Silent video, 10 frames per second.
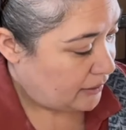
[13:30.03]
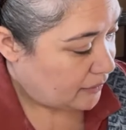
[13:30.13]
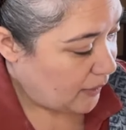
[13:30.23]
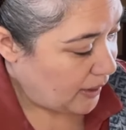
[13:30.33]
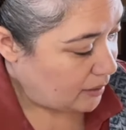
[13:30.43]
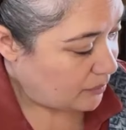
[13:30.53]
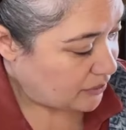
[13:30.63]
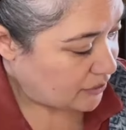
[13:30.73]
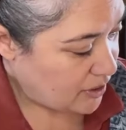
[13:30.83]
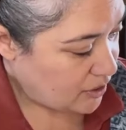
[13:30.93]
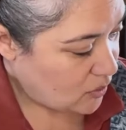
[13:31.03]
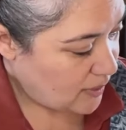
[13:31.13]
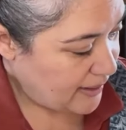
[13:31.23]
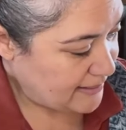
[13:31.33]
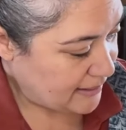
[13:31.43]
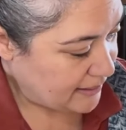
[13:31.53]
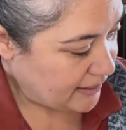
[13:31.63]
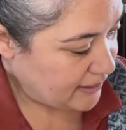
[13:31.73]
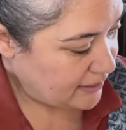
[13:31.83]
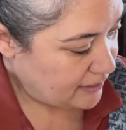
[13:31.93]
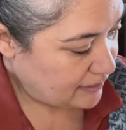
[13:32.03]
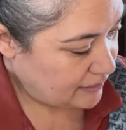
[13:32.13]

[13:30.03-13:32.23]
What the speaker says: Okay, but they're not quite done yet.